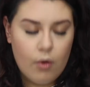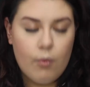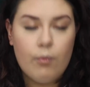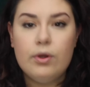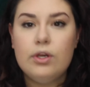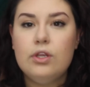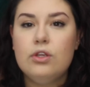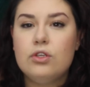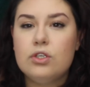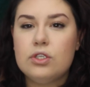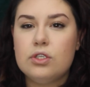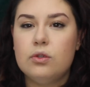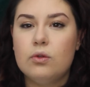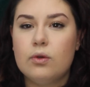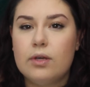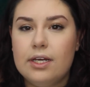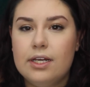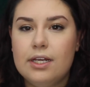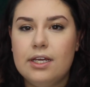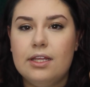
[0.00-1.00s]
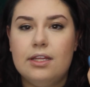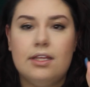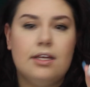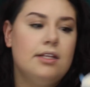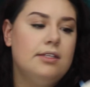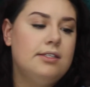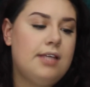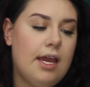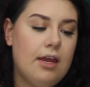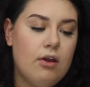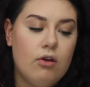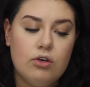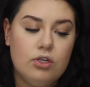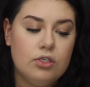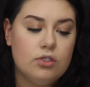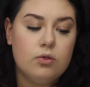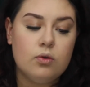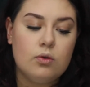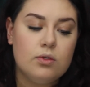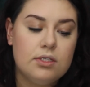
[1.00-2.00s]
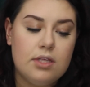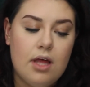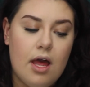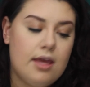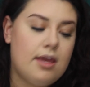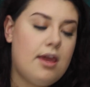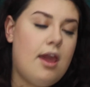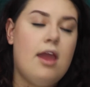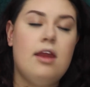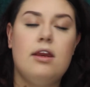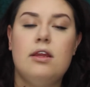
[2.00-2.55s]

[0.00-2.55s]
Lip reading: When you just look at it in the container, it just looks like